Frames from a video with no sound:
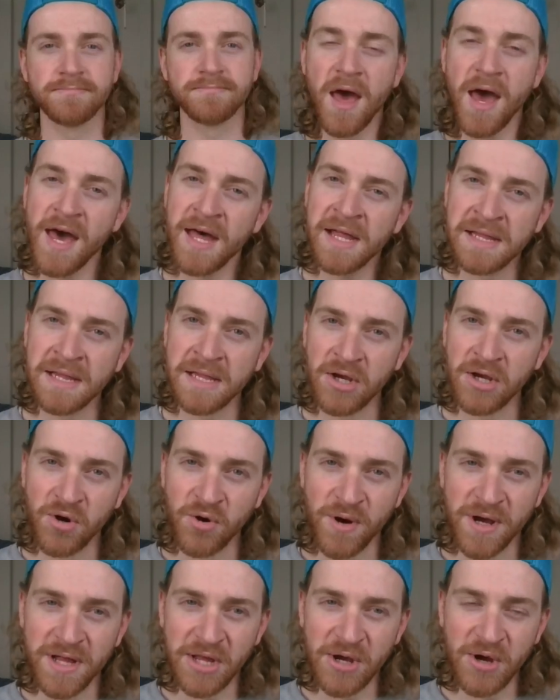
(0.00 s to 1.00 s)
Hello,
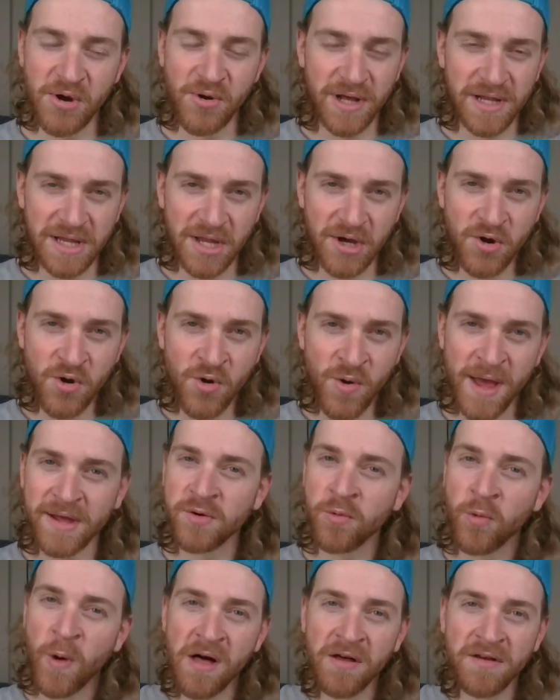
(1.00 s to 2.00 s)
hello, hello, and
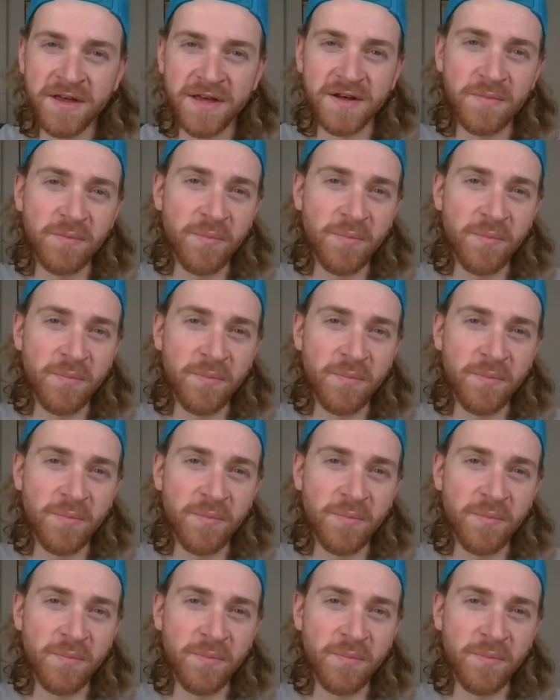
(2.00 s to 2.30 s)
welcome